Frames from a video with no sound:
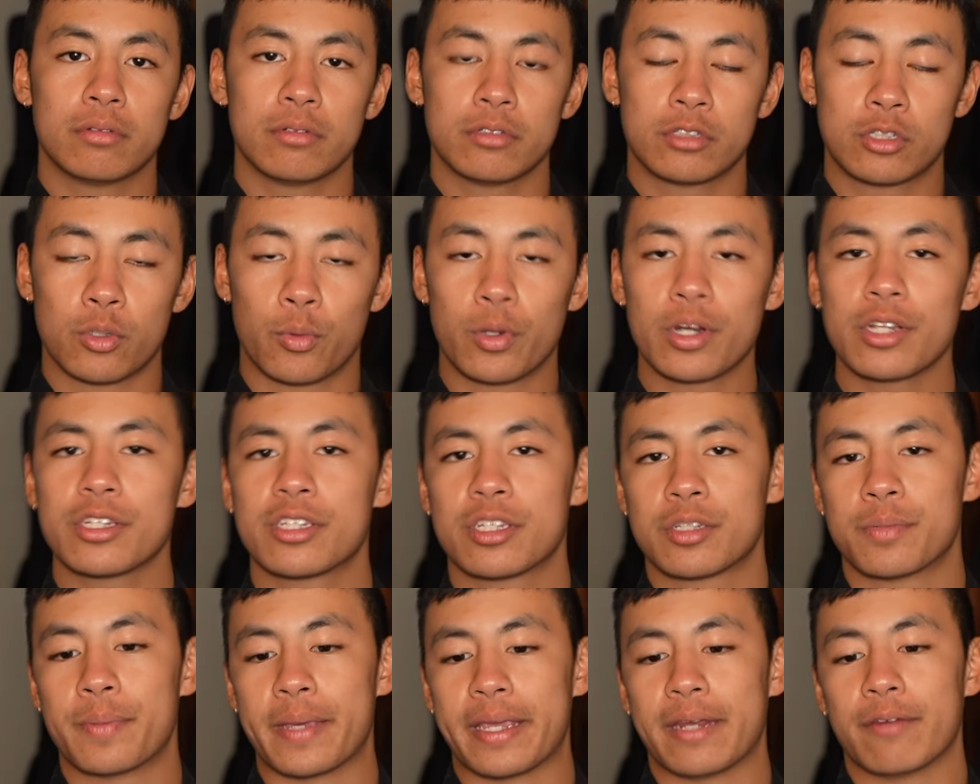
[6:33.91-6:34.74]
So what does
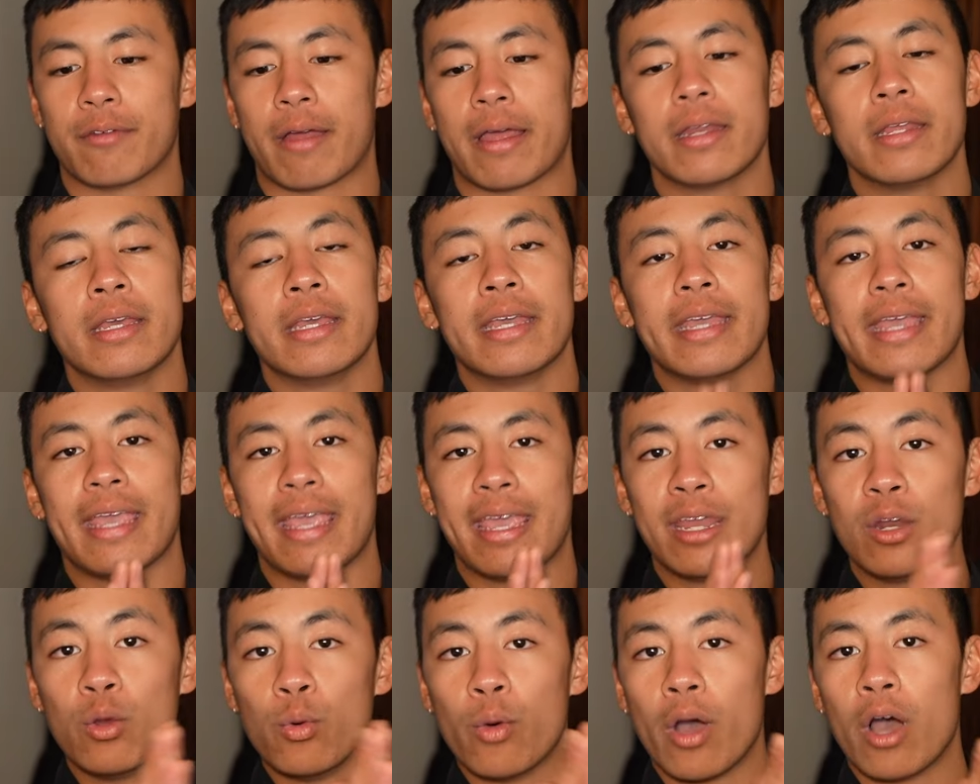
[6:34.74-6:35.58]
this mean, right?
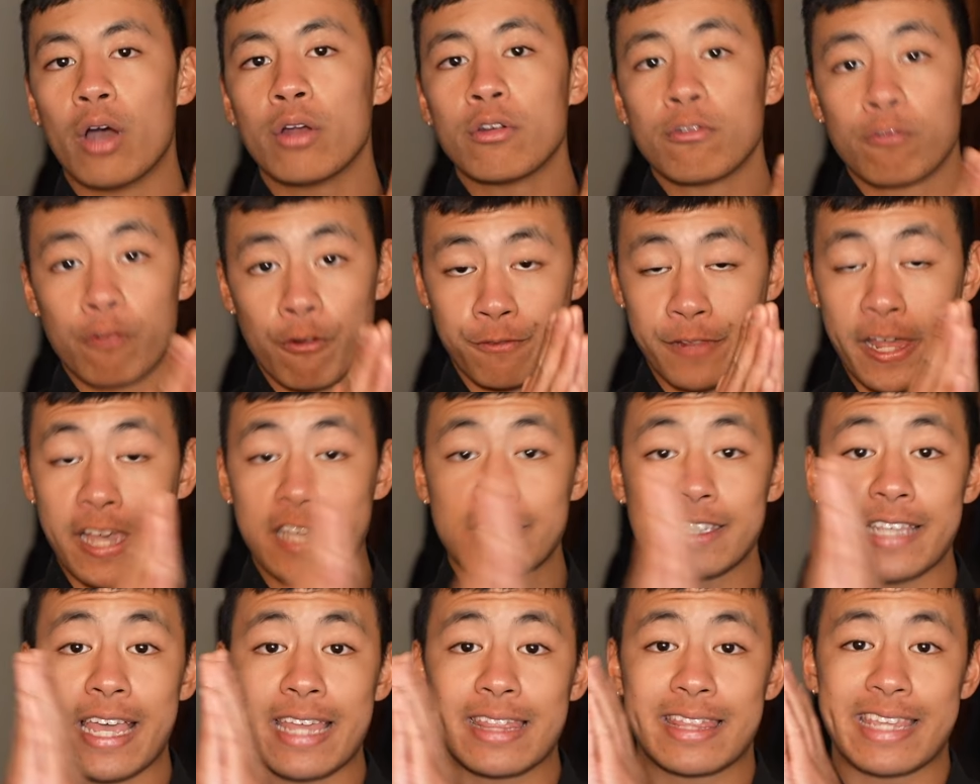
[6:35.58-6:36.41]
Inner world
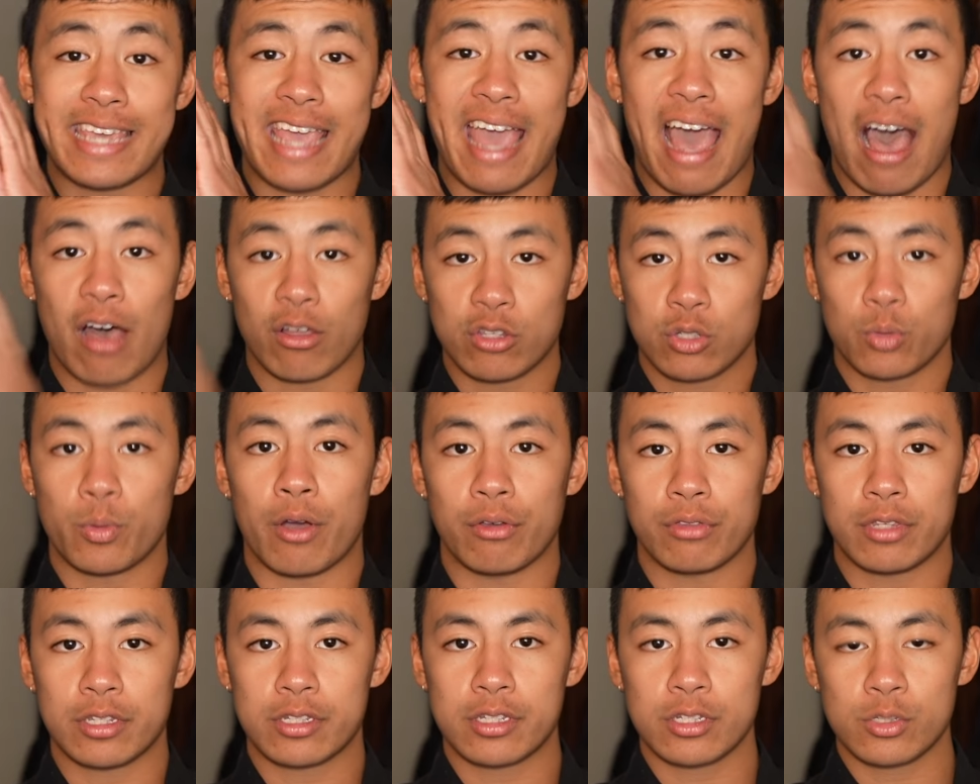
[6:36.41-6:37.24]
reflects the outer
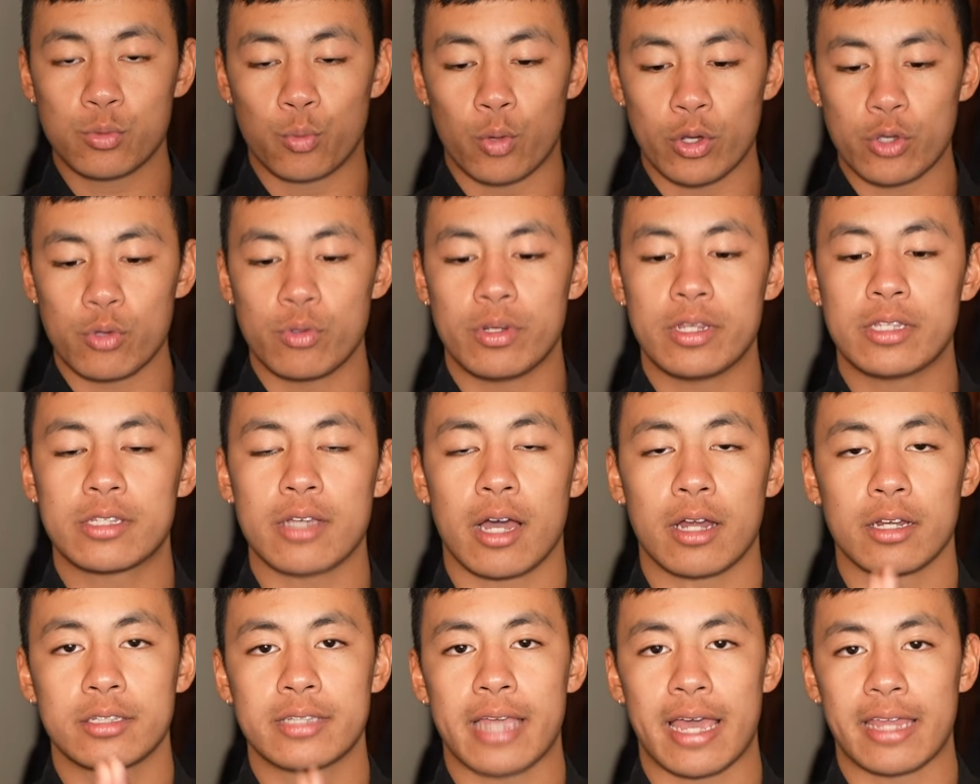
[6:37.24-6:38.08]
world. This is what you need to
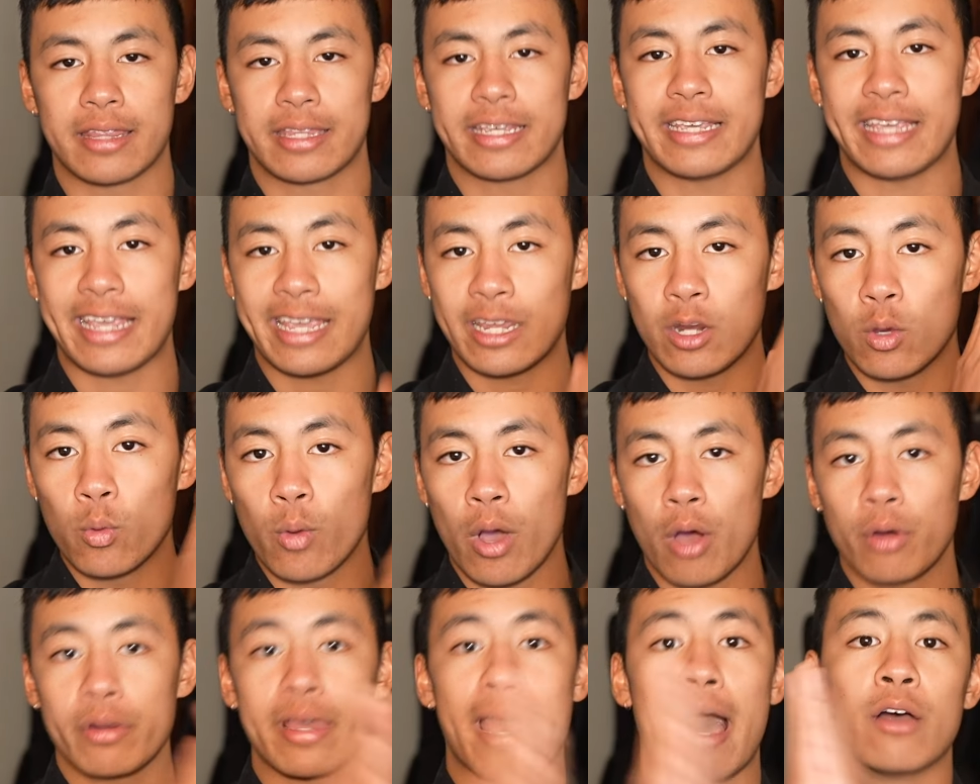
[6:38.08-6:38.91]
understand, the inner
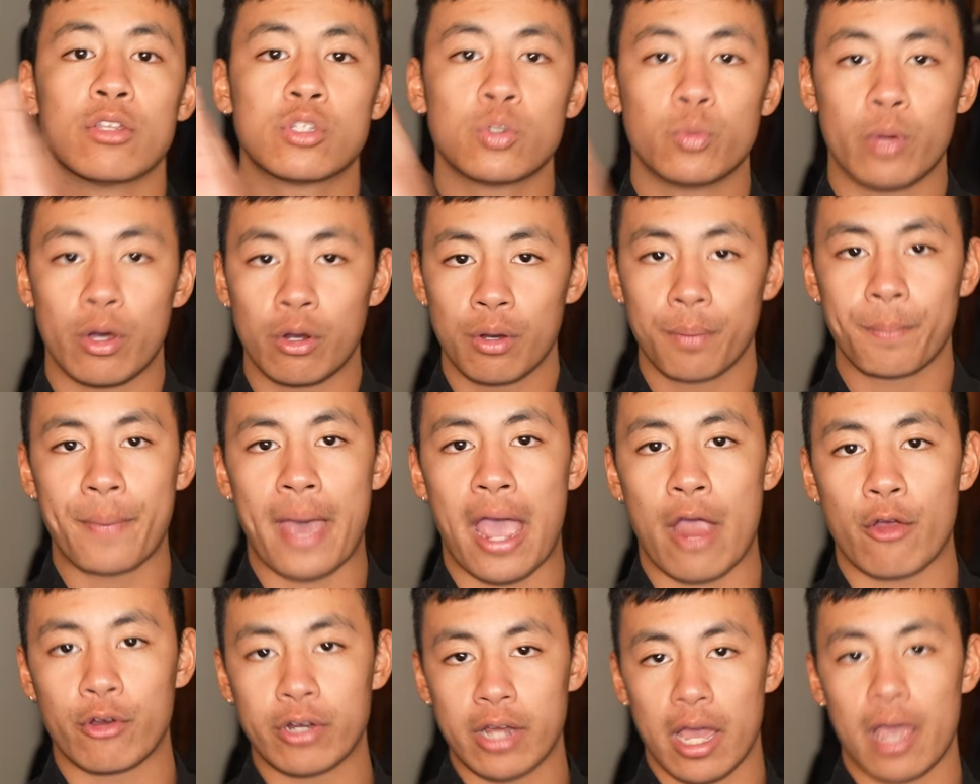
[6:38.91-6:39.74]
world, outer world
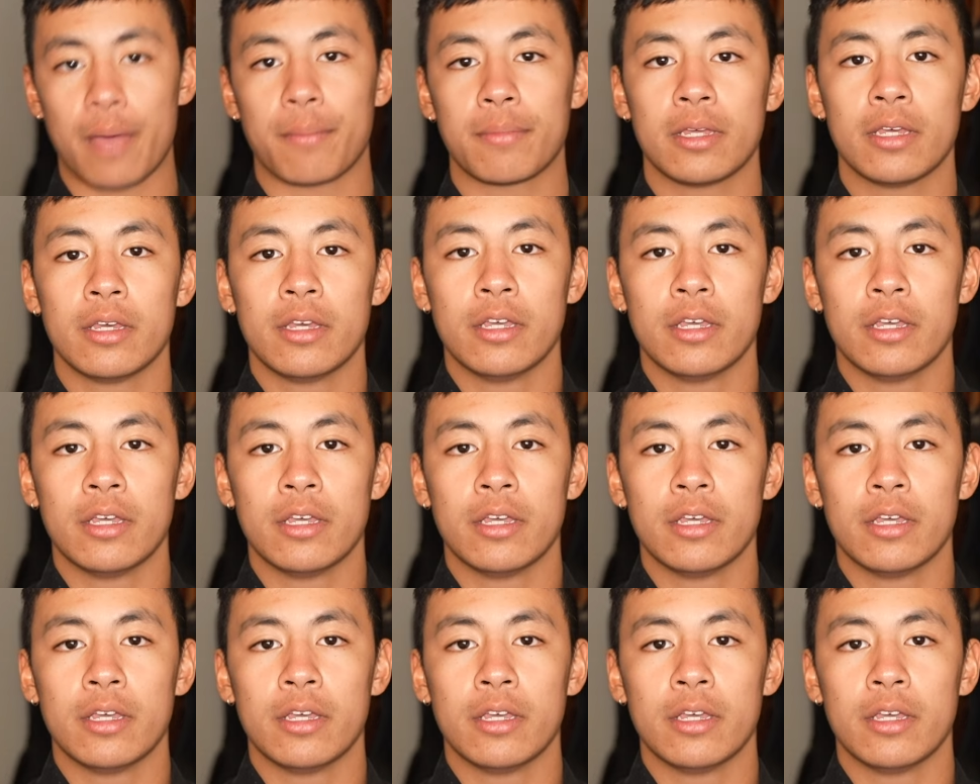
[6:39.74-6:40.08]
paradigm.